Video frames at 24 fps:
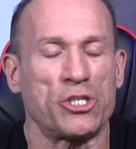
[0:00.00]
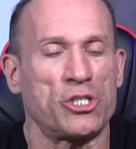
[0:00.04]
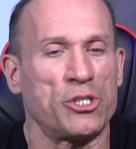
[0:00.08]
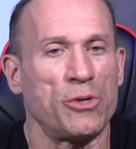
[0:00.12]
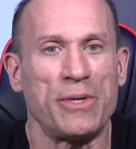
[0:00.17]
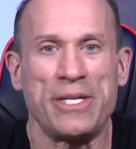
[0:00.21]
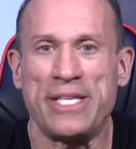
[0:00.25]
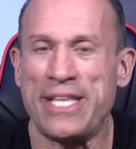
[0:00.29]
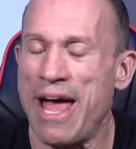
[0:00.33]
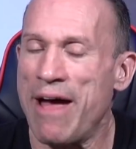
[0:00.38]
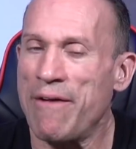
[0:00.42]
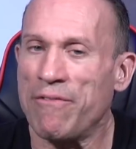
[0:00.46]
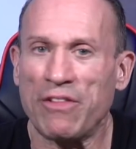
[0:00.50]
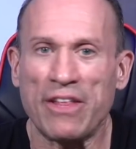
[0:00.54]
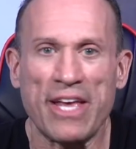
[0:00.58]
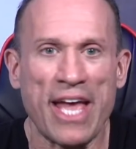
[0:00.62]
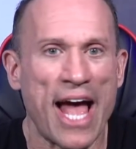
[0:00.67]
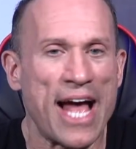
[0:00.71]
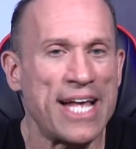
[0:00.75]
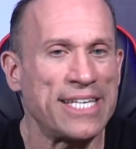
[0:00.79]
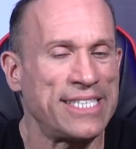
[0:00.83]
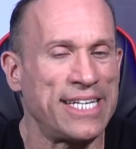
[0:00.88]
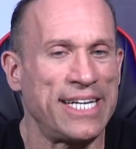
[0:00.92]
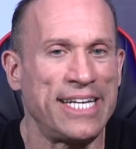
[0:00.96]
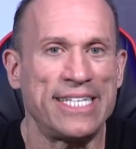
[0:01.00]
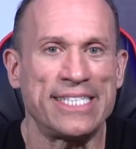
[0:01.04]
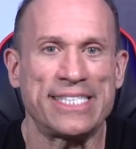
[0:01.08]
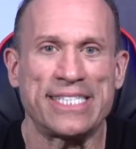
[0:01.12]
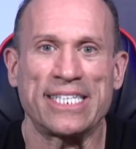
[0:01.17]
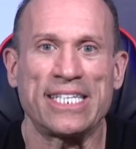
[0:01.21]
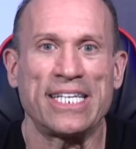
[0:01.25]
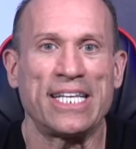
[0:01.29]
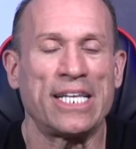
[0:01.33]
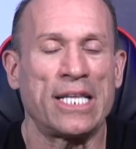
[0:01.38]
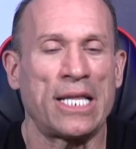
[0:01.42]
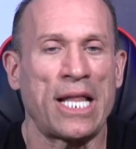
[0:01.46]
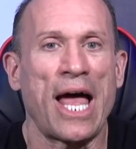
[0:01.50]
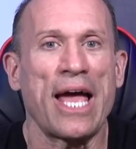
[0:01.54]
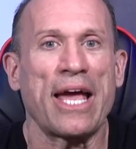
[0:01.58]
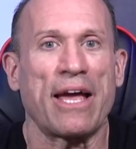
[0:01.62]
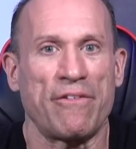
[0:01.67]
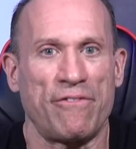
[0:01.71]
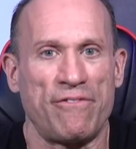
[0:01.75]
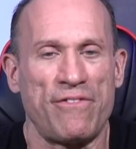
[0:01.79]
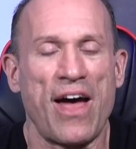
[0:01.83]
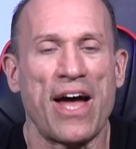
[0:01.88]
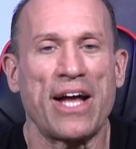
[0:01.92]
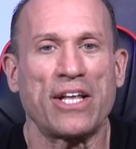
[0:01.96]
So it definitely has an insulin-like
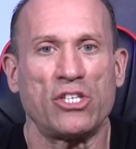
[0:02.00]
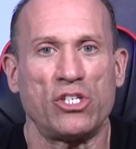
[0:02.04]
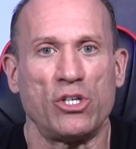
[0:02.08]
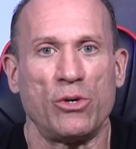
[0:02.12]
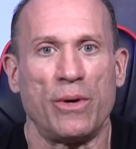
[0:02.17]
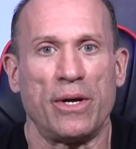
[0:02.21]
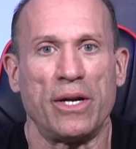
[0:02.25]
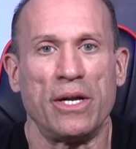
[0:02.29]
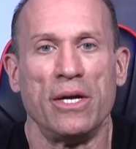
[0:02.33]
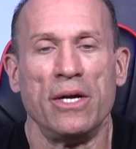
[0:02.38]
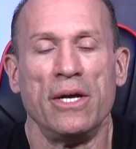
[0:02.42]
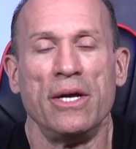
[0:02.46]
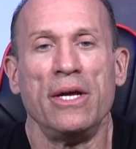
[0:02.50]
effect to it.